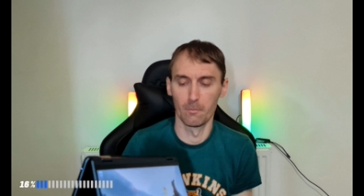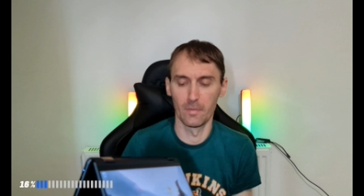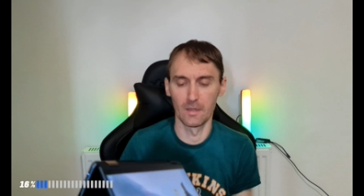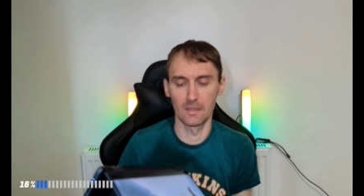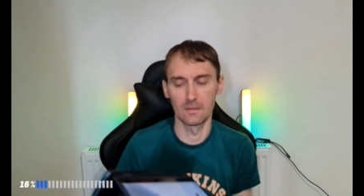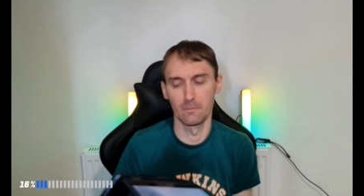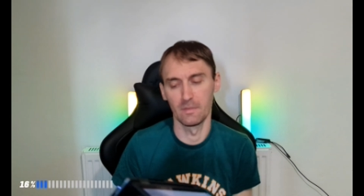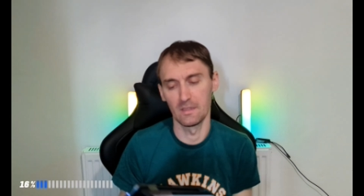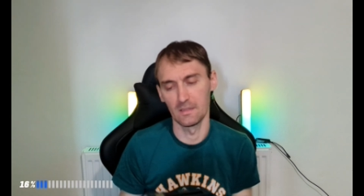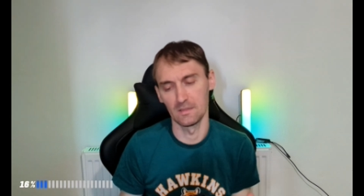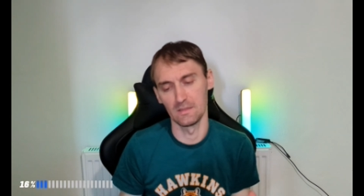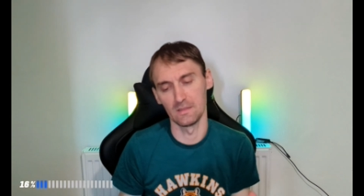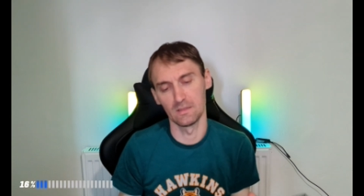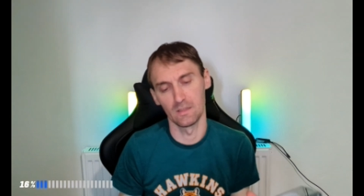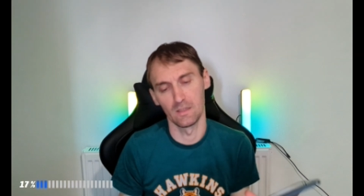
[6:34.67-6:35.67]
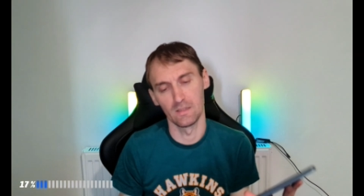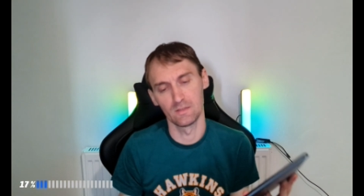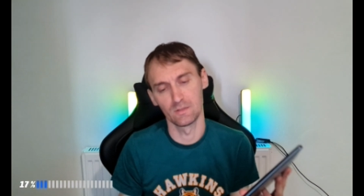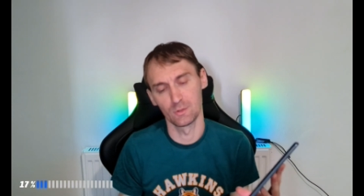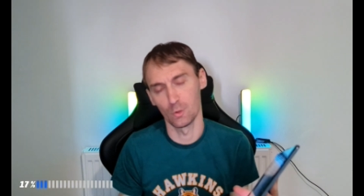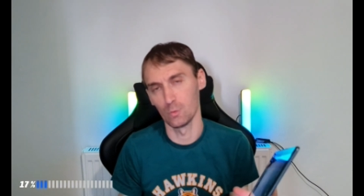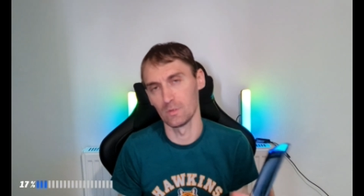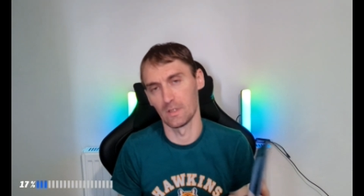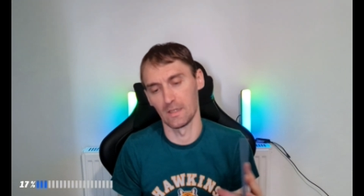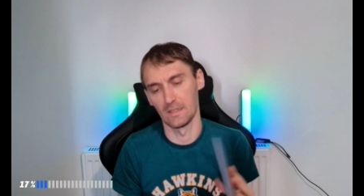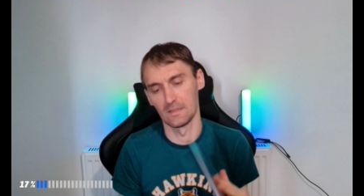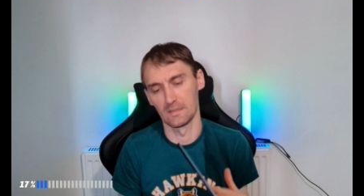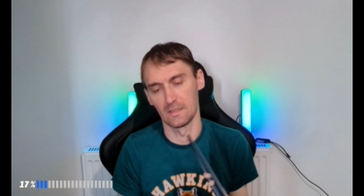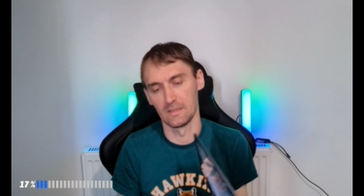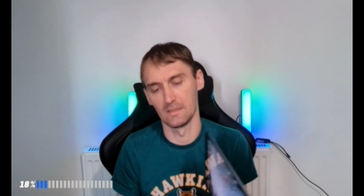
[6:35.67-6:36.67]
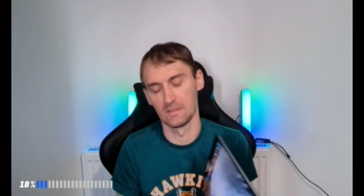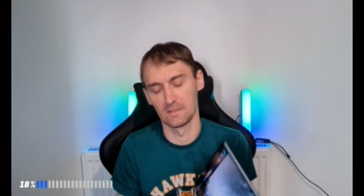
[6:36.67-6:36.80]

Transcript: But because it's, it's so nice and